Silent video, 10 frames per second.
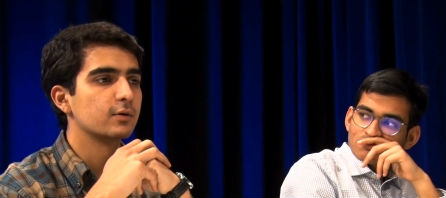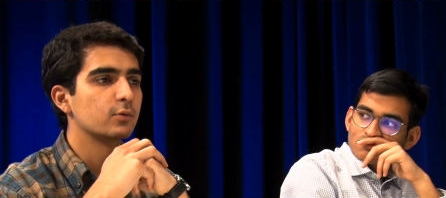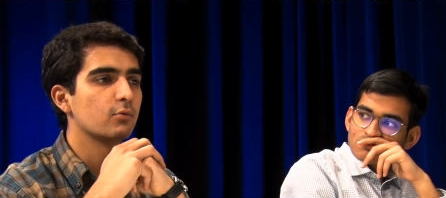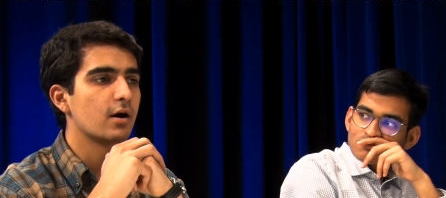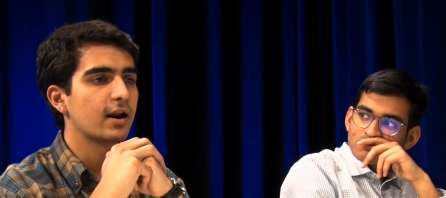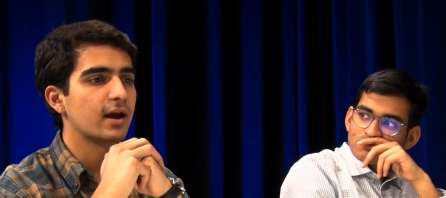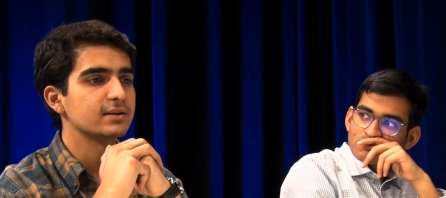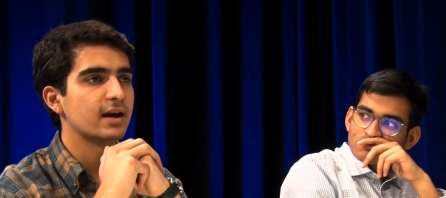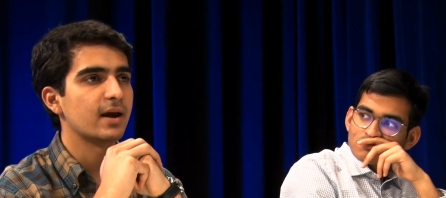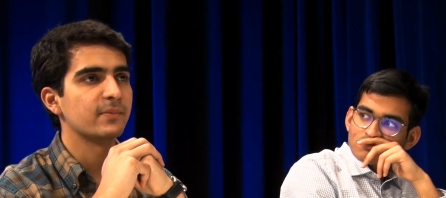Speaker 1: what
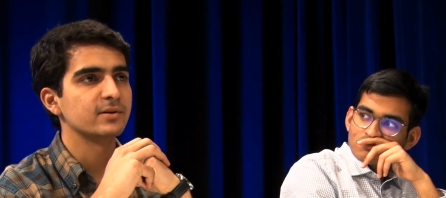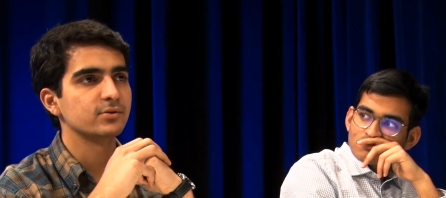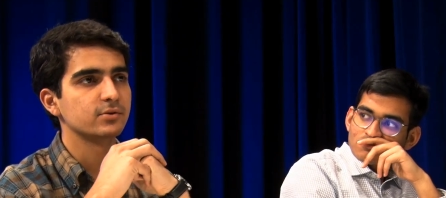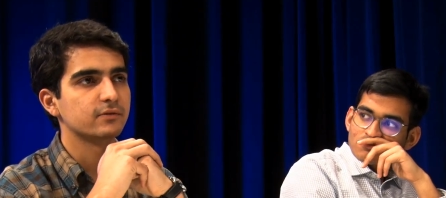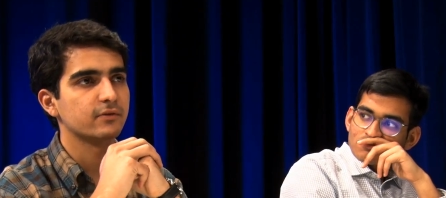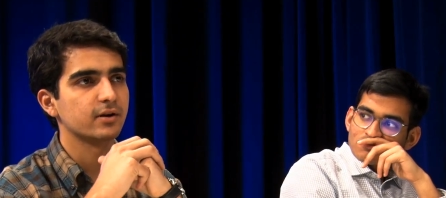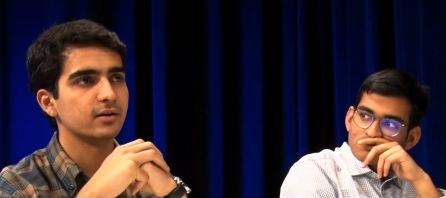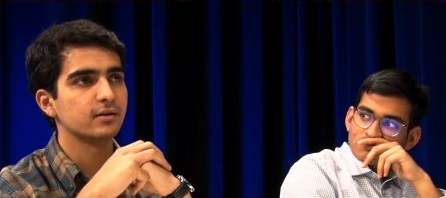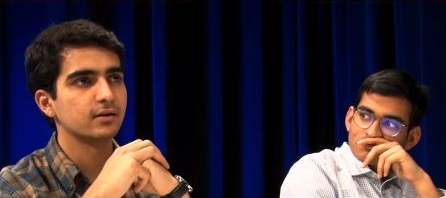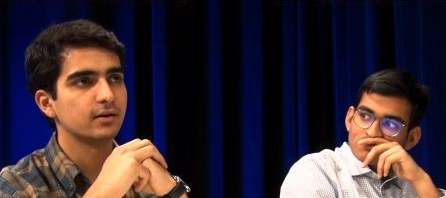has happened to your
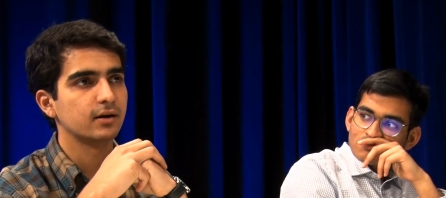friend